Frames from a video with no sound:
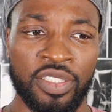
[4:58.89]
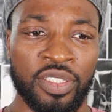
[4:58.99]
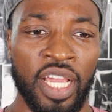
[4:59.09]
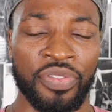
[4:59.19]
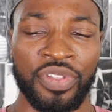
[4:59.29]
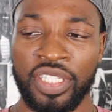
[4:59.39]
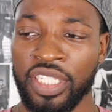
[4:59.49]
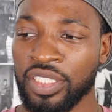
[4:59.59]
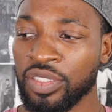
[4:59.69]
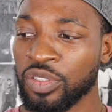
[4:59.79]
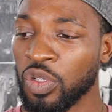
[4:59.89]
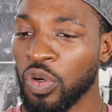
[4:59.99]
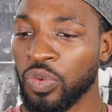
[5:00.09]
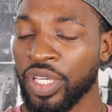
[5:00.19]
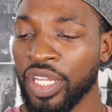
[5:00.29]
And I think that, you
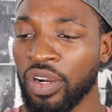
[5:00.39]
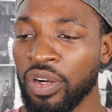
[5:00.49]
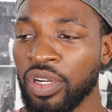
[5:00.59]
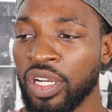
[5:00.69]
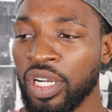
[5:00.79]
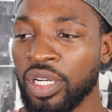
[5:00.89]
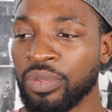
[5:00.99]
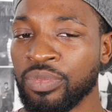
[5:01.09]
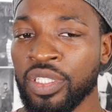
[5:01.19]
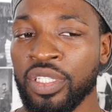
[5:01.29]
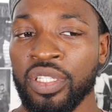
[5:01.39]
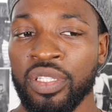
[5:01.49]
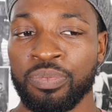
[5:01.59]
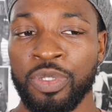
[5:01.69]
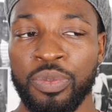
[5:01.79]
know, that are
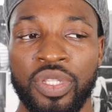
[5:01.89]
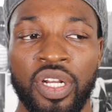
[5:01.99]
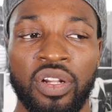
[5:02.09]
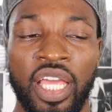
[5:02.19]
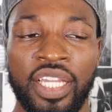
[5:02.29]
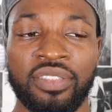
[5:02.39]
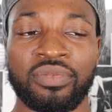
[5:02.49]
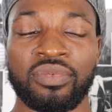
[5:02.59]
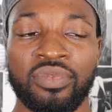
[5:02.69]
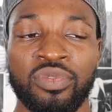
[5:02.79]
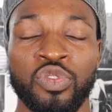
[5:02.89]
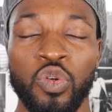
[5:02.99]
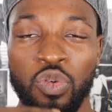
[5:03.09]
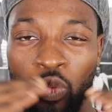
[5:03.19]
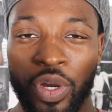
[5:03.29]
people that are like
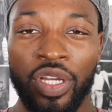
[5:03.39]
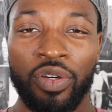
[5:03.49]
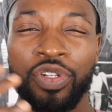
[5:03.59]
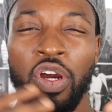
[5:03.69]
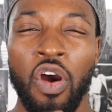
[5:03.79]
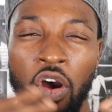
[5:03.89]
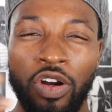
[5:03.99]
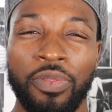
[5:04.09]
doing well, they're hard